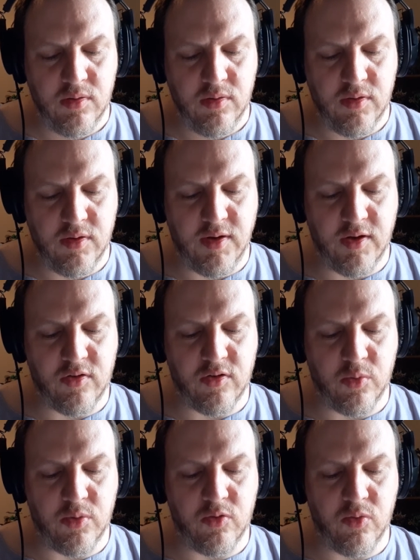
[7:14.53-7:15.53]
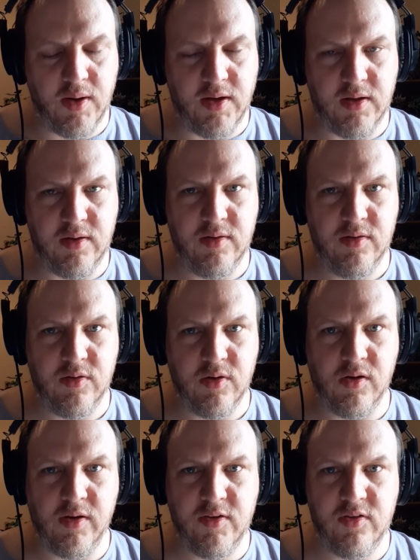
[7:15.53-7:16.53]
The desert was ready to
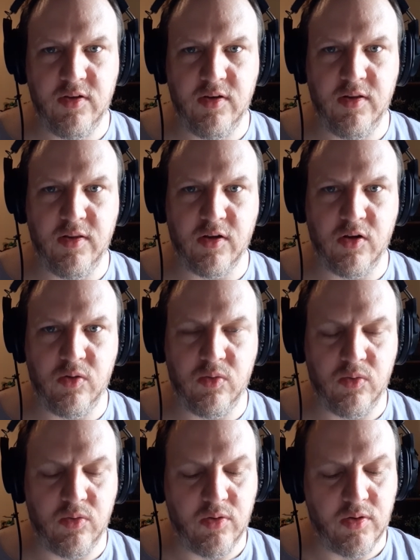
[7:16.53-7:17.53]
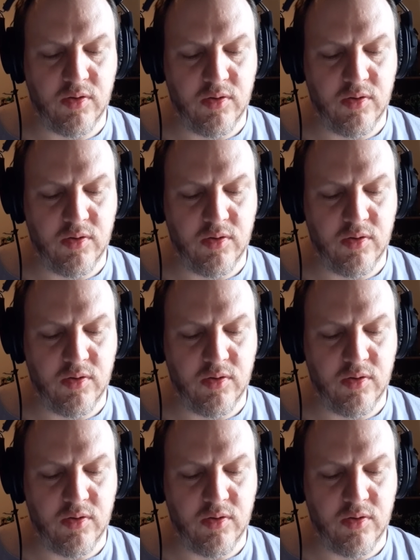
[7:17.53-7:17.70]
glisten in the cold.